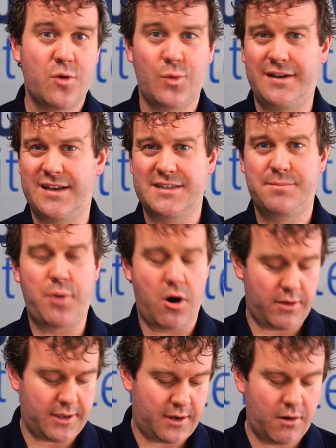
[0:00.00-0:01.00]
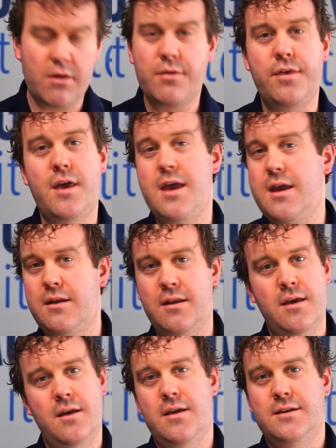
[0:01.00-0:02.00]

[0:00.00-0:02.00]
We could test polyurethane,